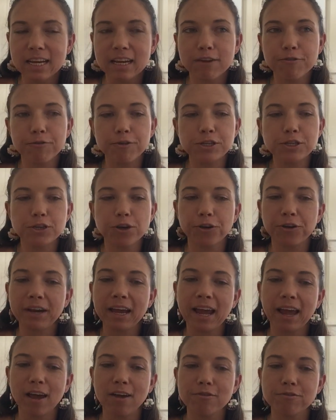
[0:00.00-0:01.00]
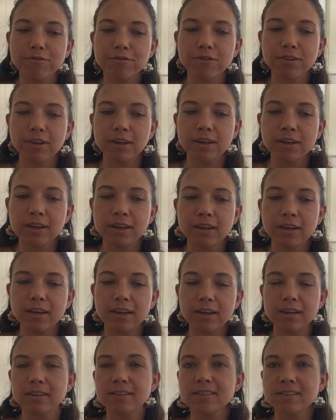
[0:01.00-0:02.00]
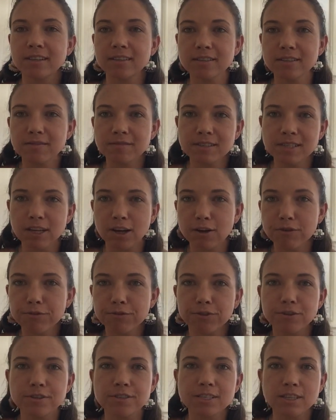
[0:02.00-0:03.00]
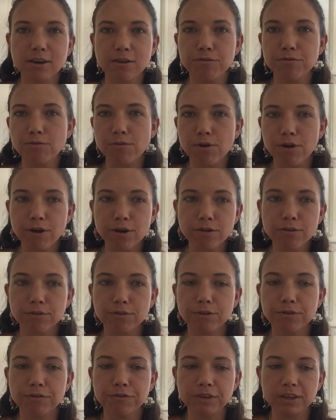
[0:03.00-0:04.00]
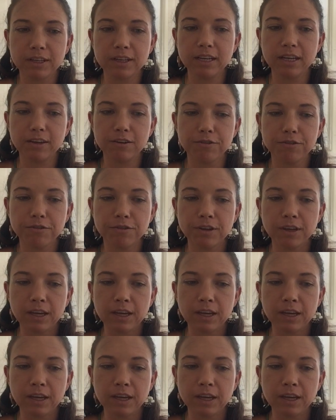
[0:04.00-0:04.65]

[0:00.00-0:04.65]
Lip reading: If we don't have a sense of self or a self-worth or a feeling of